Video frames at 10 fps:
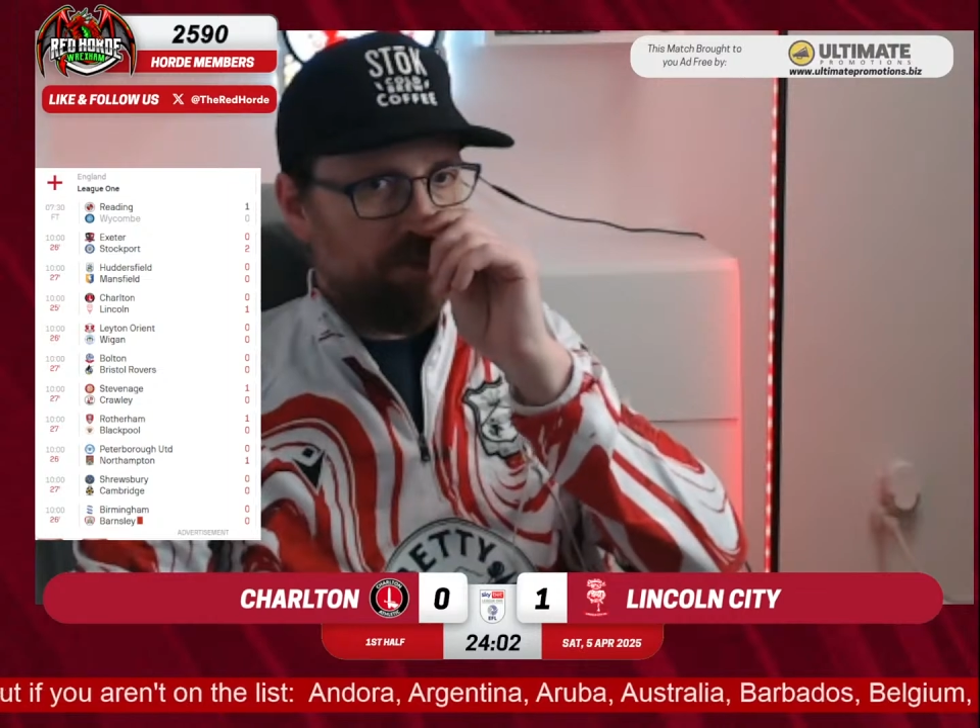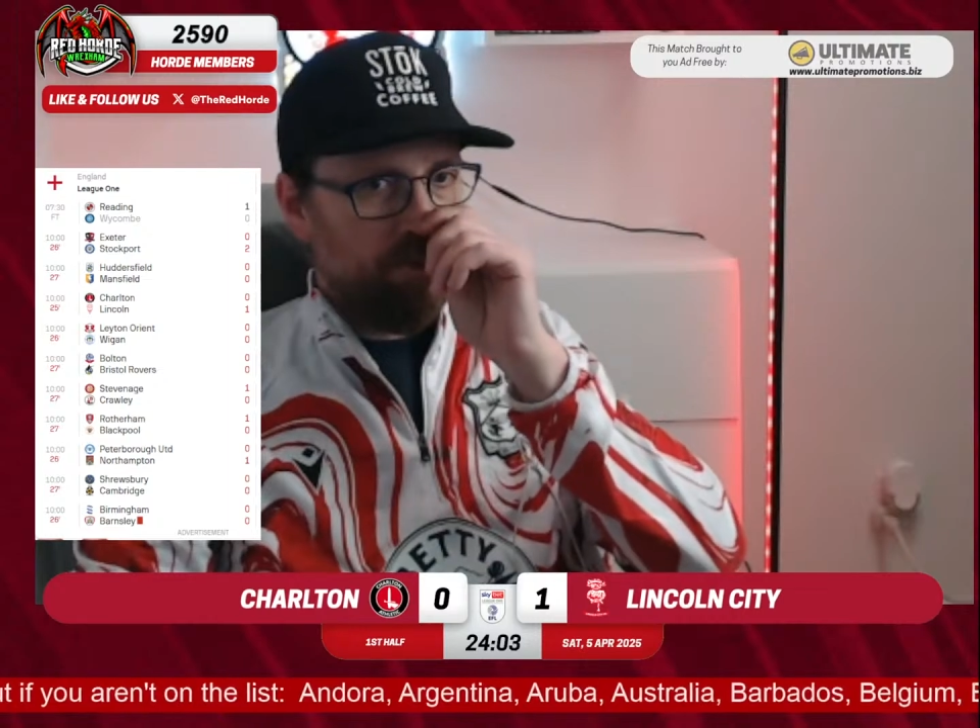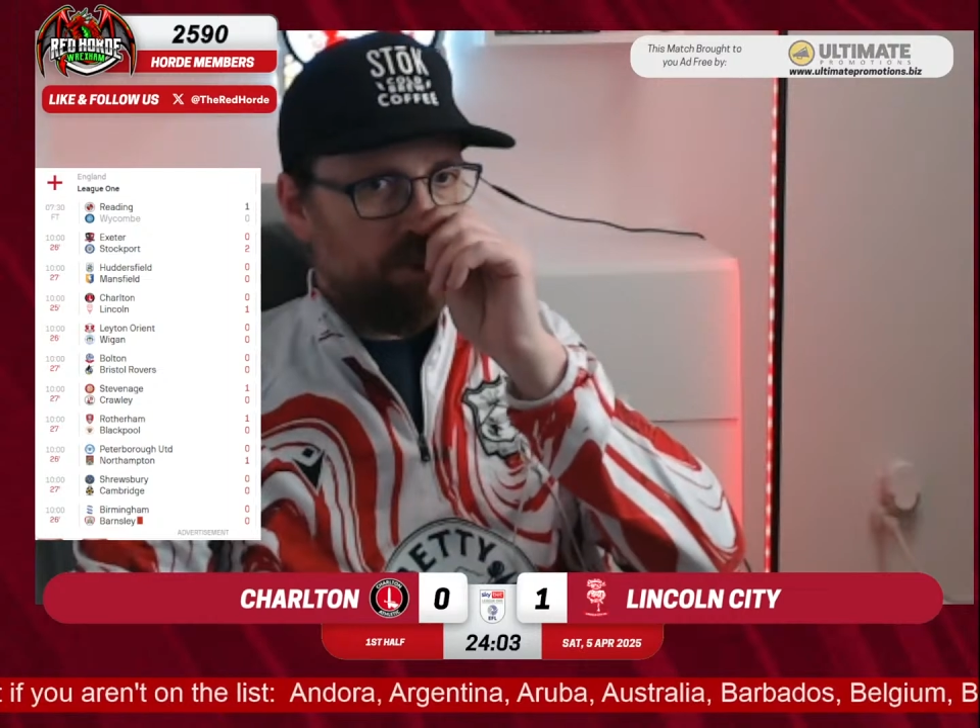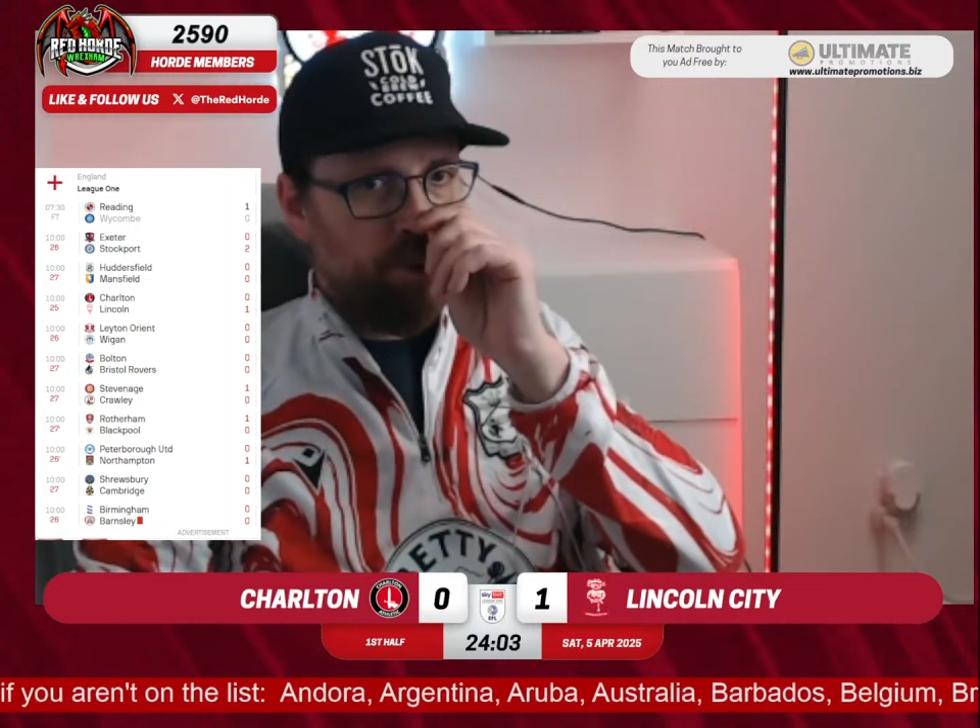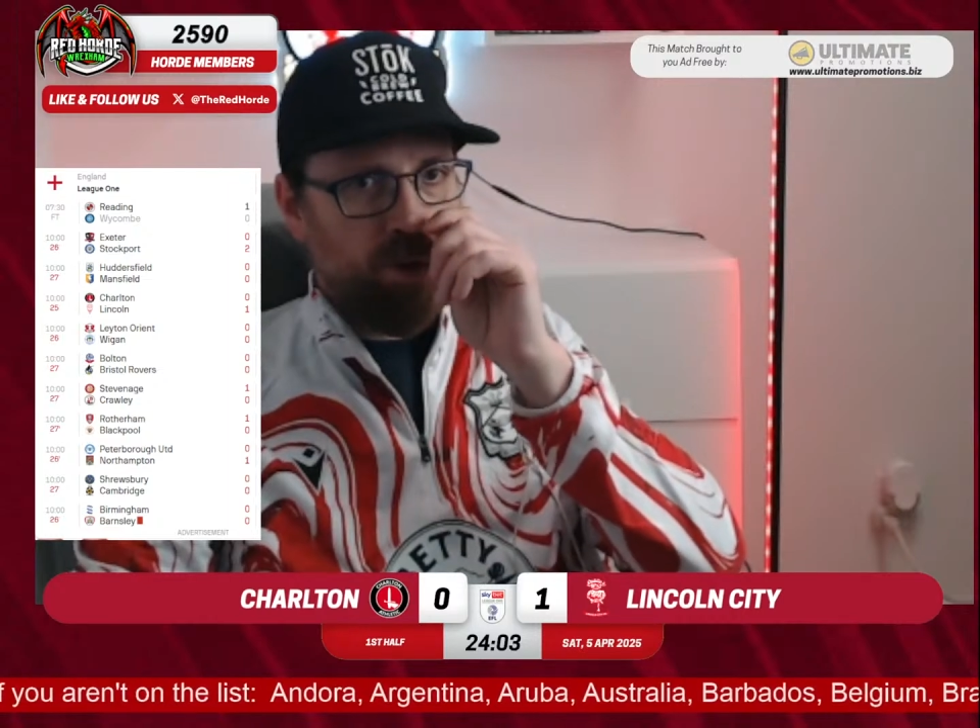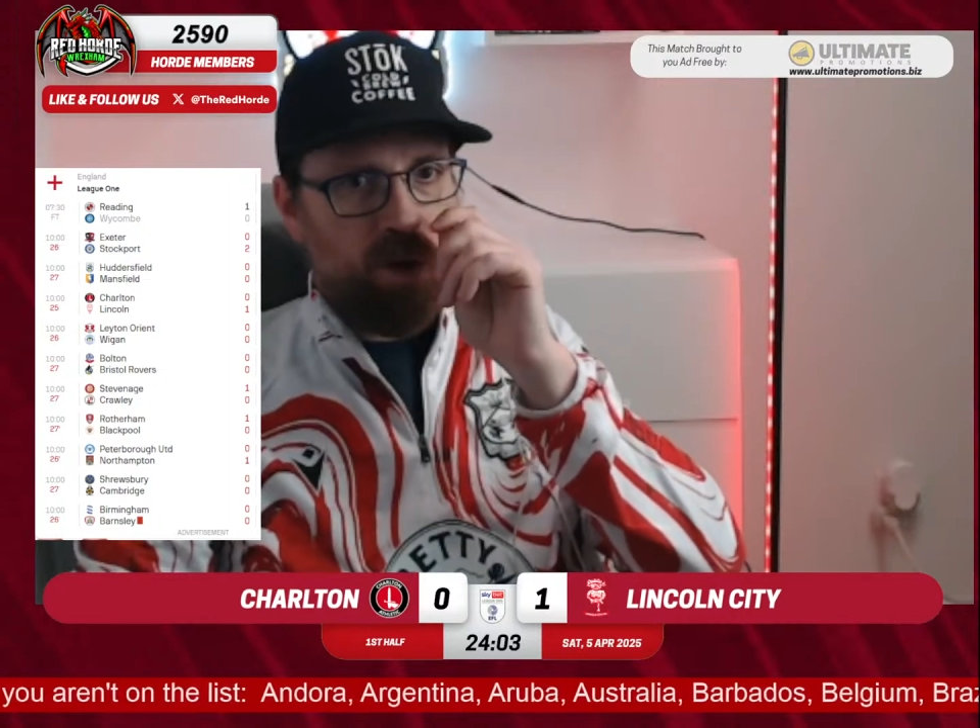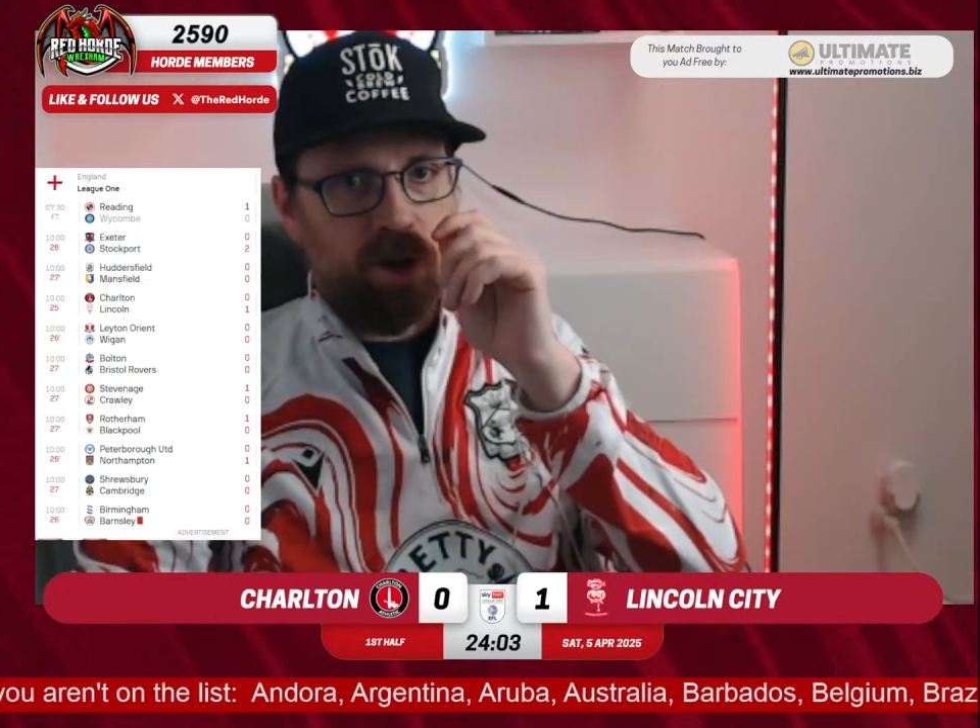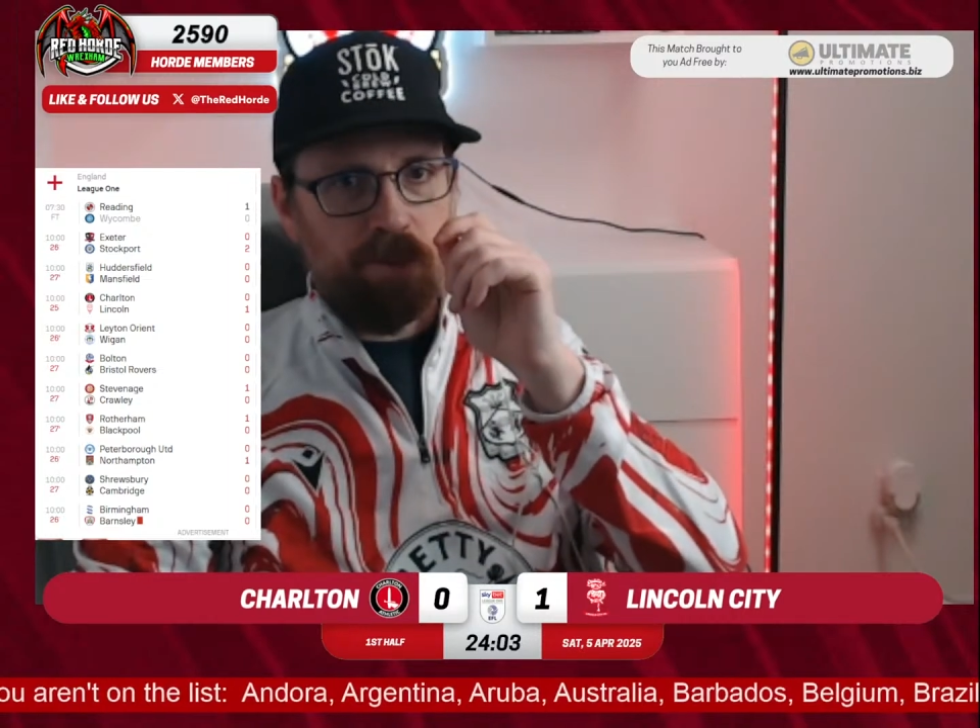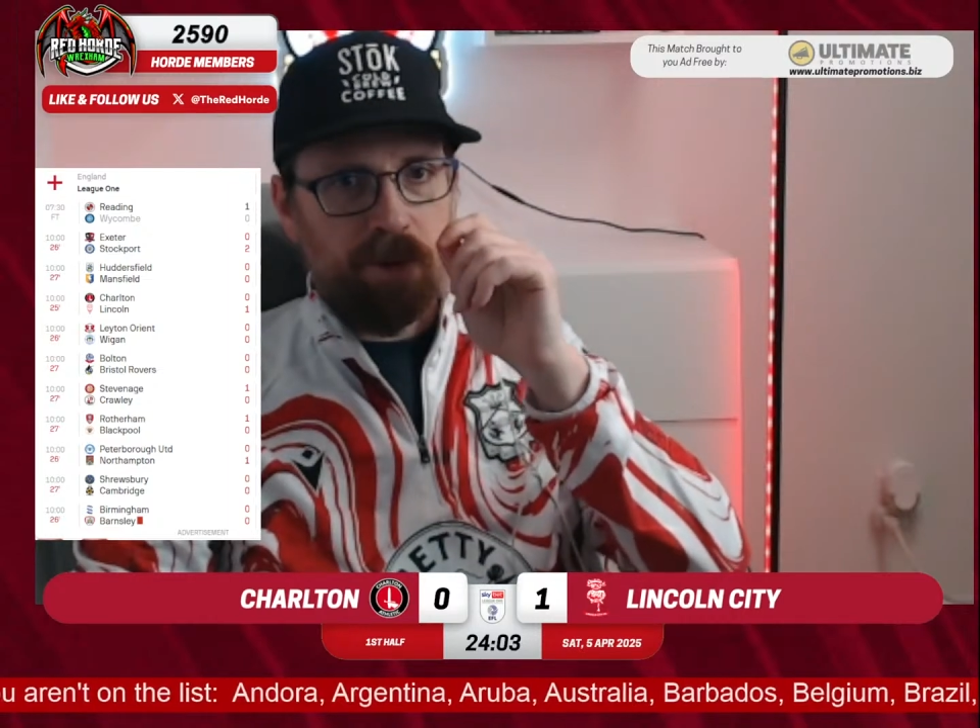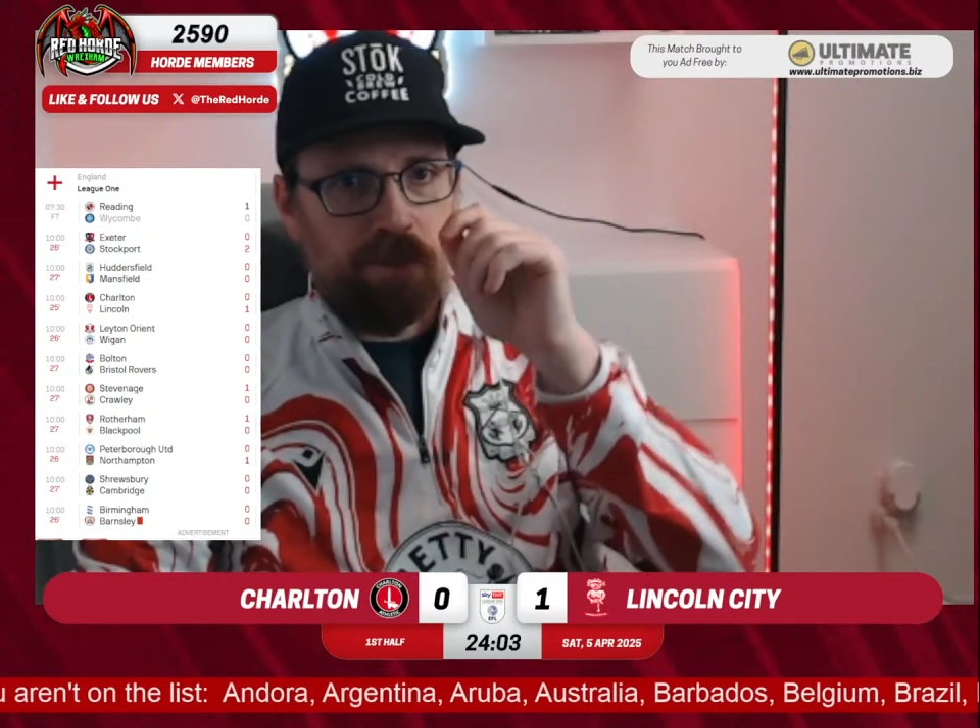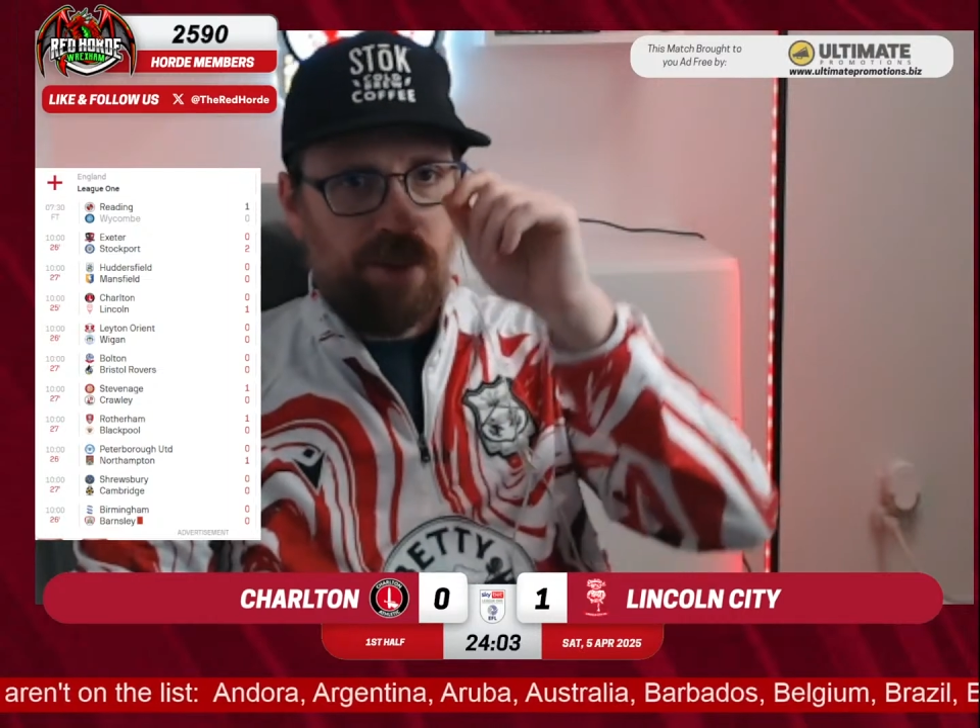What would you call him?